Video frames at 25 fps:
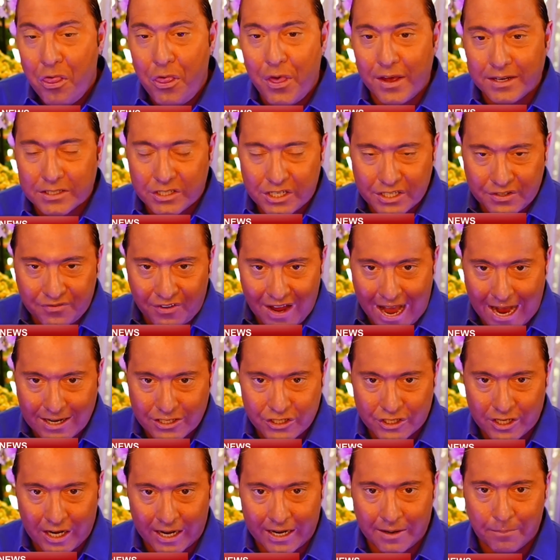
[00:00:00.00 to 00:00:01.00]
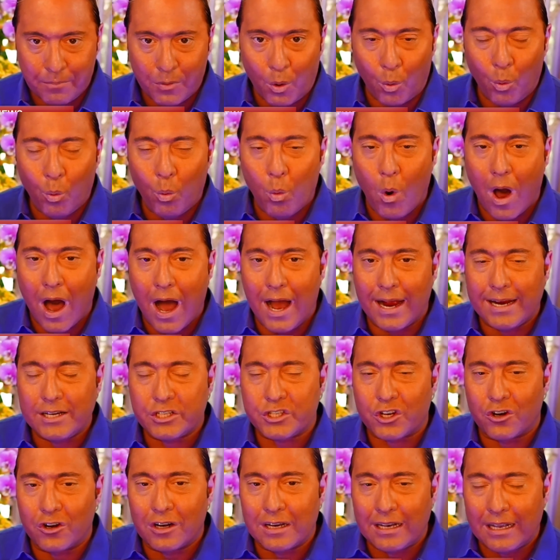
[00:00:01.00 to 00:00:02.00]
This is fascinating.
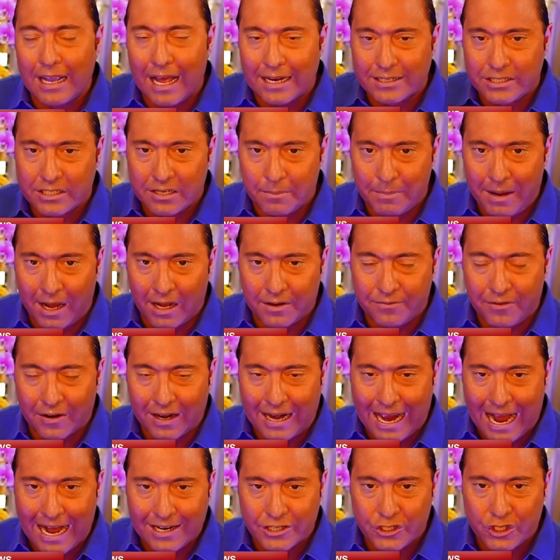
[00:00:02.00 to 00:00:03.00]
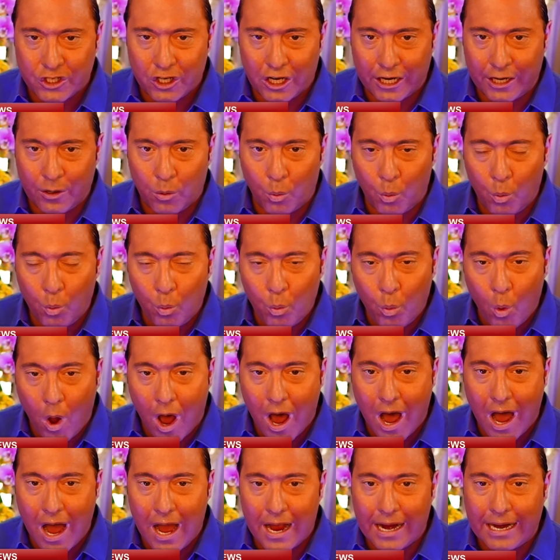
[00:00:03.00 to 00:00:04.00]
Why is there less demand for gasoline?
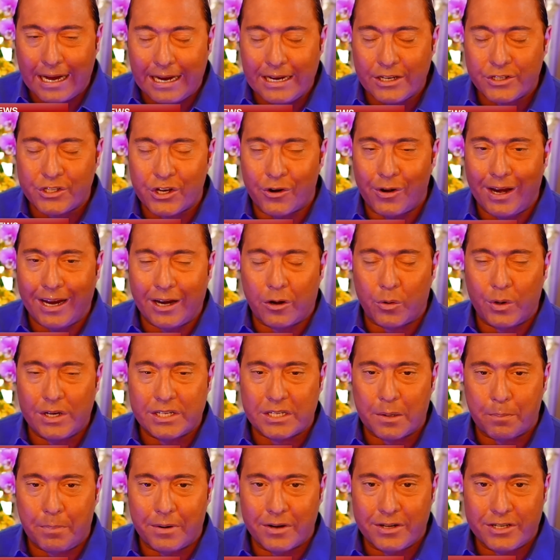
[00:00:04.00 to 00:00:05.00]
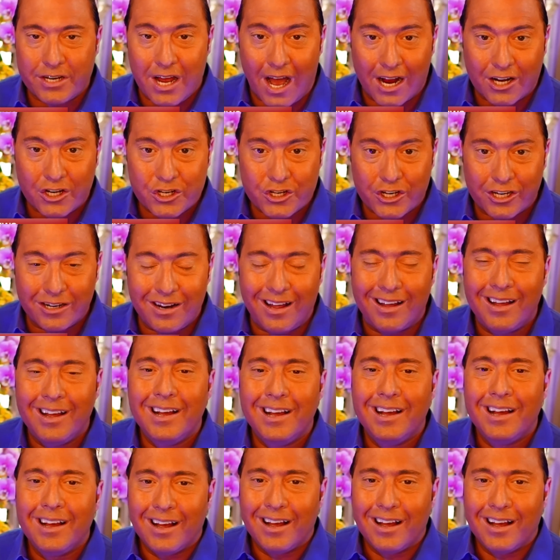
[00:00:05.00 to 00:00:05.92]
Why is there increase of production?